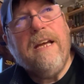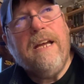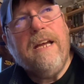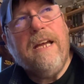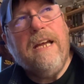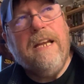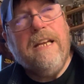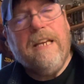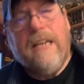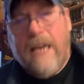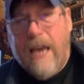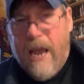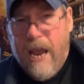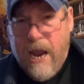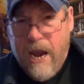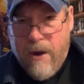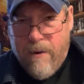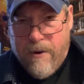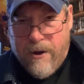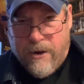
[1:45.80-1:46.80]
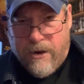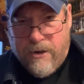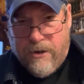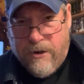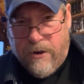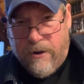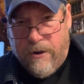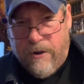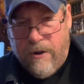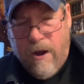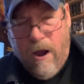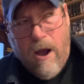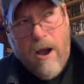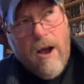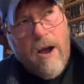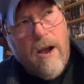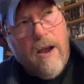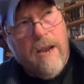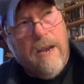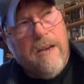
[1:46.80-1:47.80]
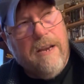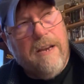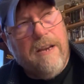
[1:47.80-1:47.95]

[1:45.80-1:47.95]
in character, and